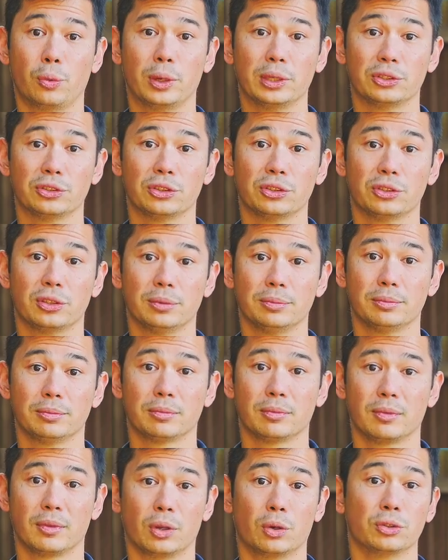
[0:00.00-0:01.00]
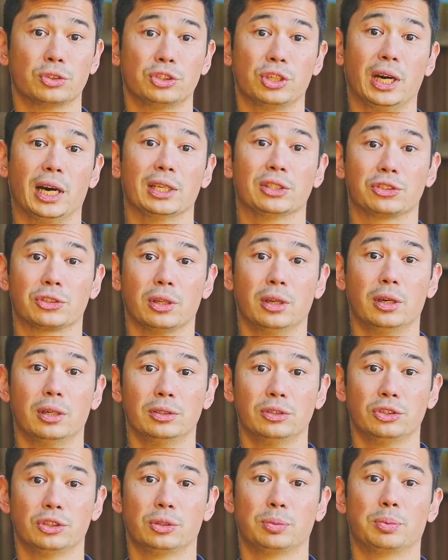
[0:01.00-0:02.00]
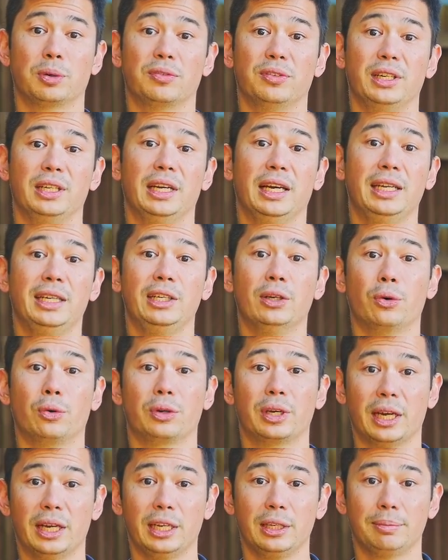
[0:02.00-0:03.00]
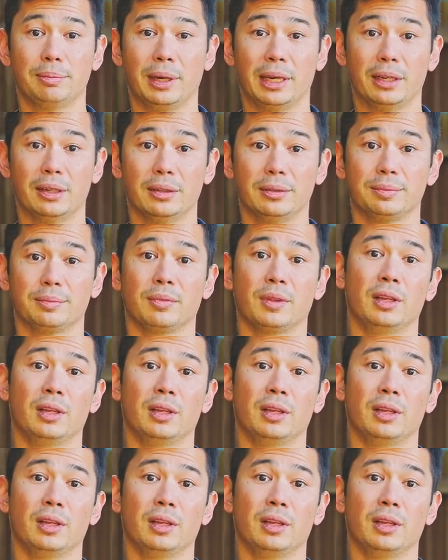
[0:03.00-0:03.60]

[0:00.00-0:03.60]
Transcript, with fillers: a wet system or charged lines to prevent any organic matter